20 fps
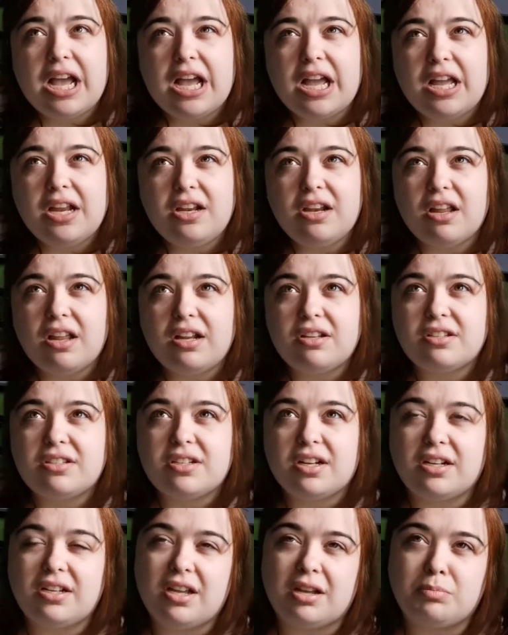
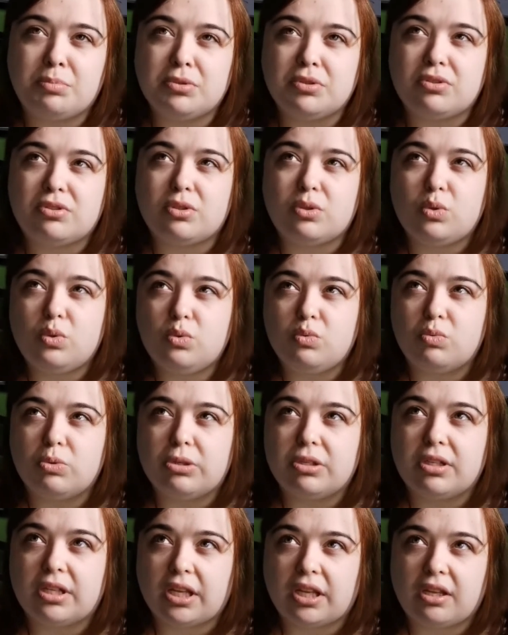understand couples who
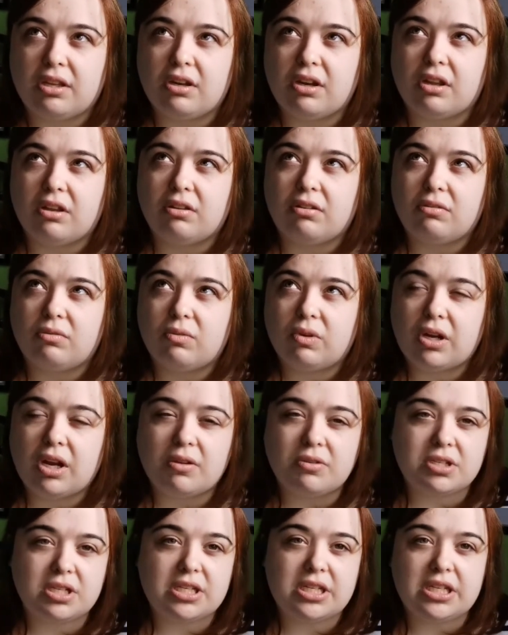were when I
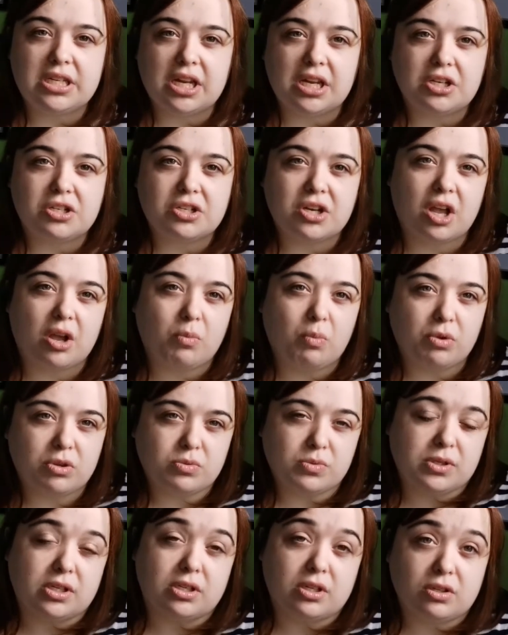was a teenager, I was
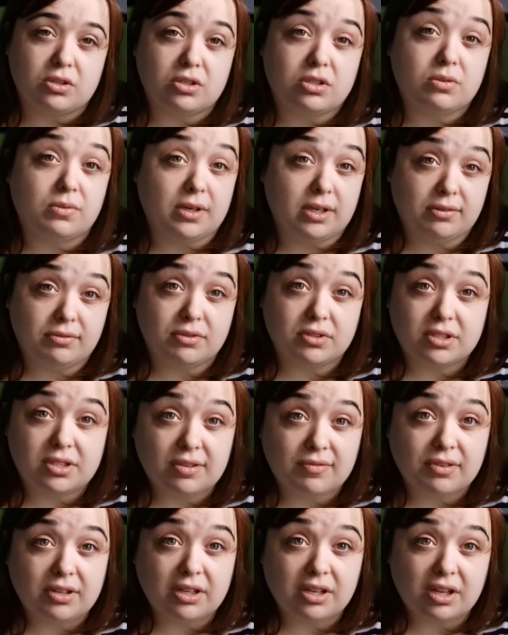one of those
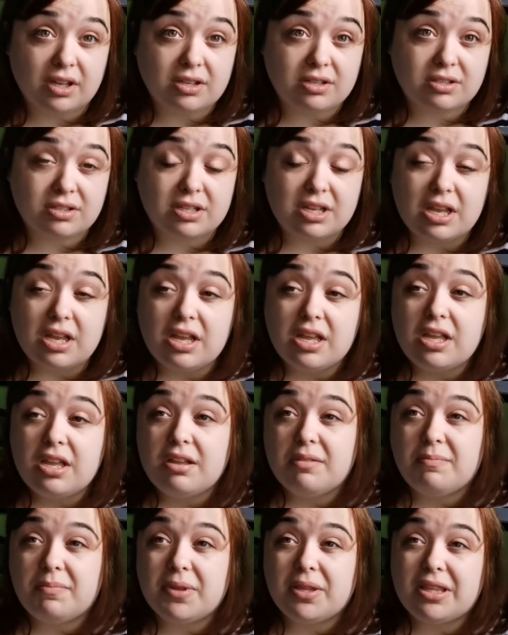24/7 girls.
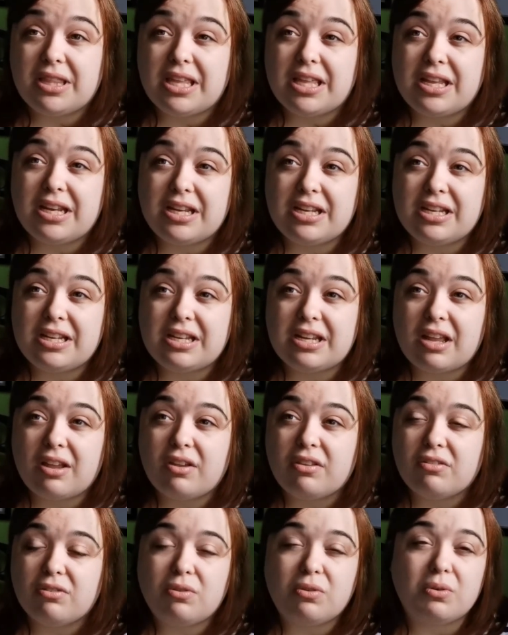But then,
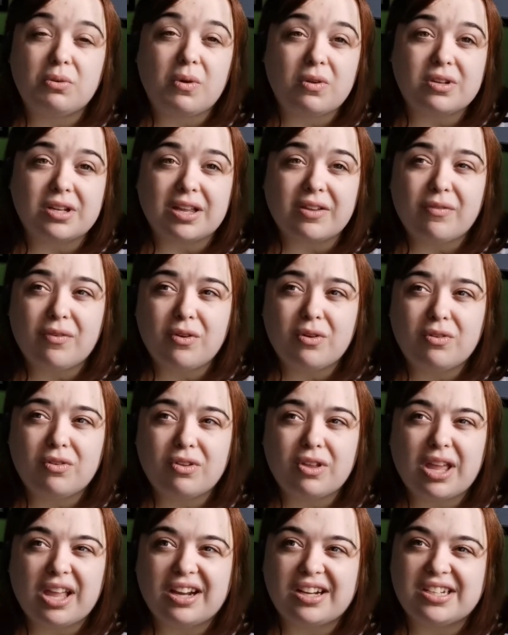as I grew older, I thought,
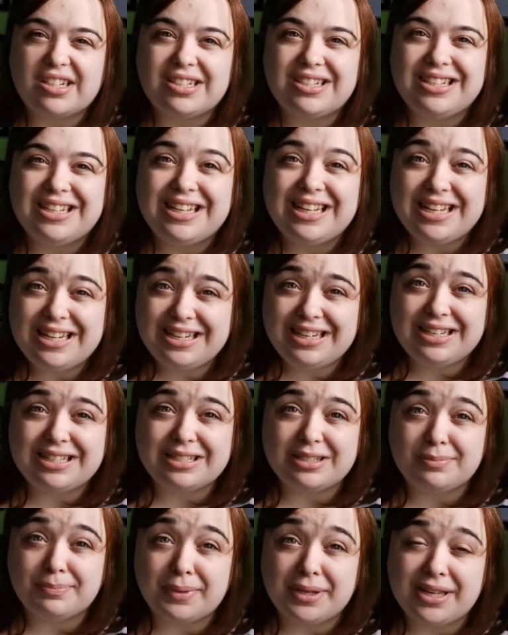actually, he needs
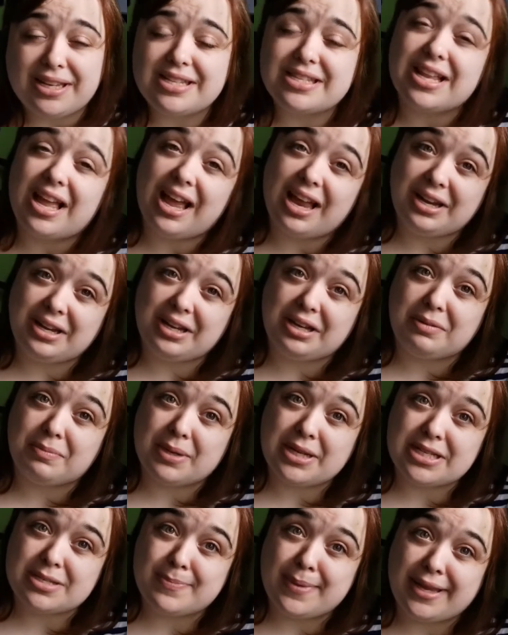his space, I need
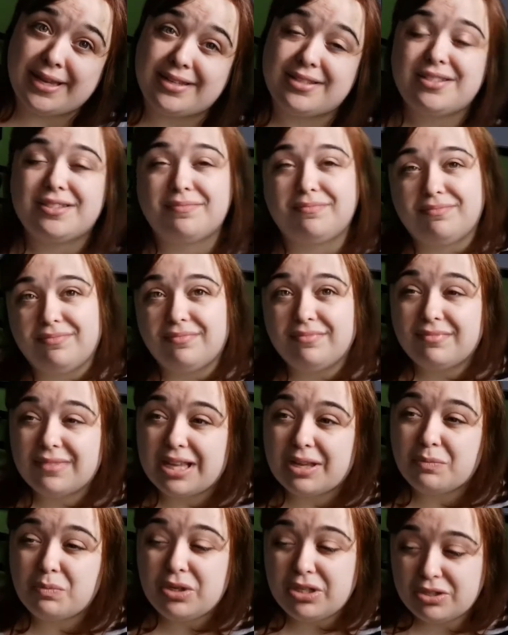my space.
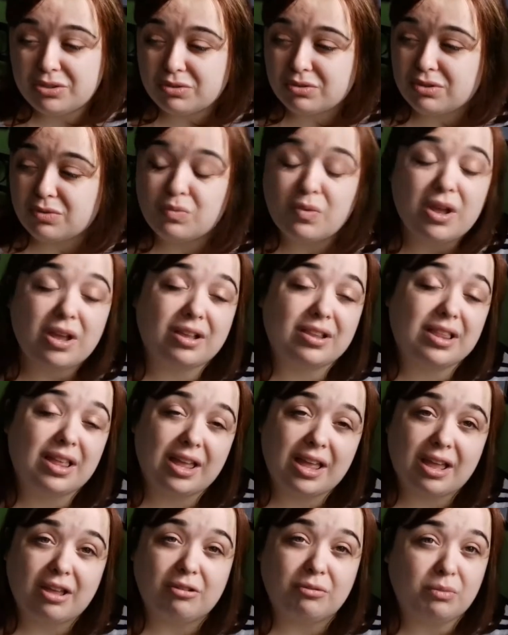And we sort of work
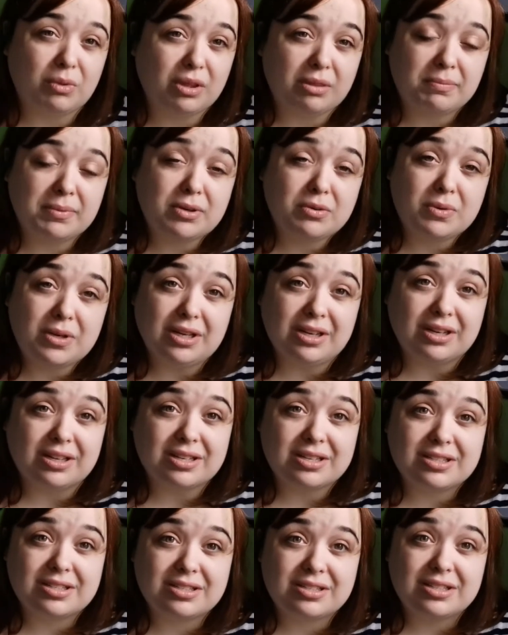that out with between
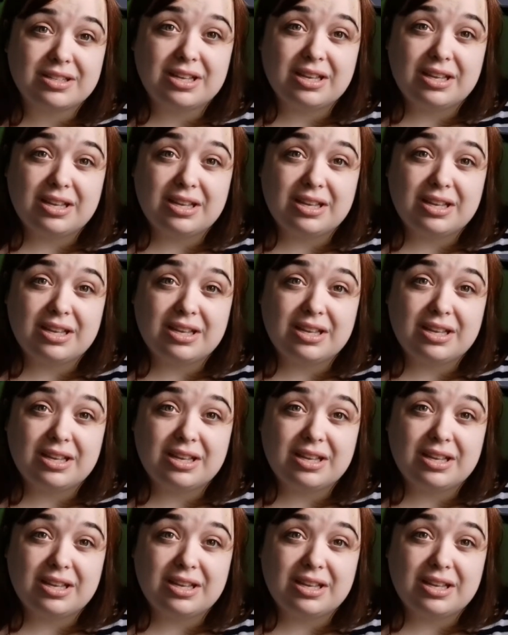us.